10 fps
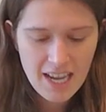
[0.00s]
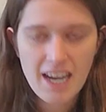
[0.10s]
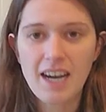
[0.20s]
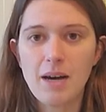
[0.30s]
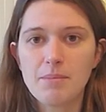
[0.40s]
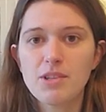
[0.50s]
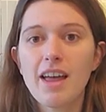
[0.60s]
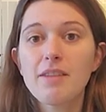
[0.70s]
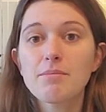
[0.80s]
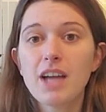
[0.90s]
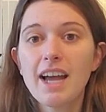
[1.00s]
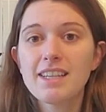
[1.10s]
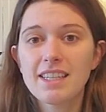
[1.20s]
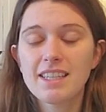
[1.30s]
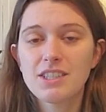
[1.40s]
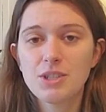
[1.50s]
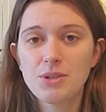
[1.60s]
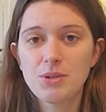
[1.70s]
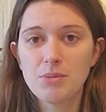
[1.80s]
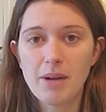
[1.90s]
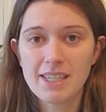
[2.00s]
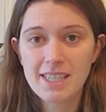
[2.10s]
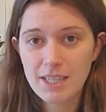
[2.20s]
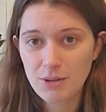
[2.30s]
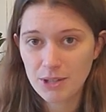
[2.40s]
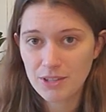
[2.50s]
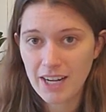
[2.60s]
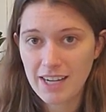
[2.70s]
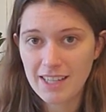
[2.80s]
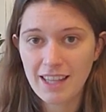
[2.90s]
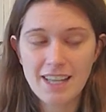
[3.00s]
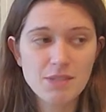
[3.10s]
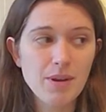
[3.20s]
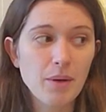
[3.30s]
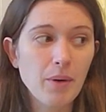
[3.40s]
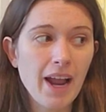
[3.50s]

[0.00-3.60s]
So that ties into my seed order that I did last week,